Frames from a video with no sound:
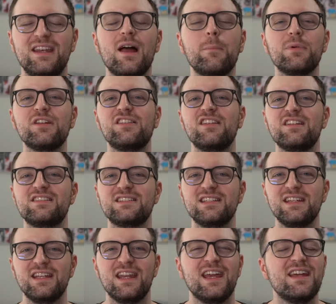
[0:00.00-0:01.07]
Number
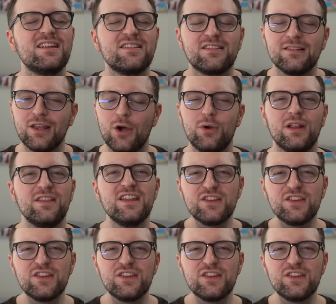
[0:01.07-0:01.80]
16, it is loading.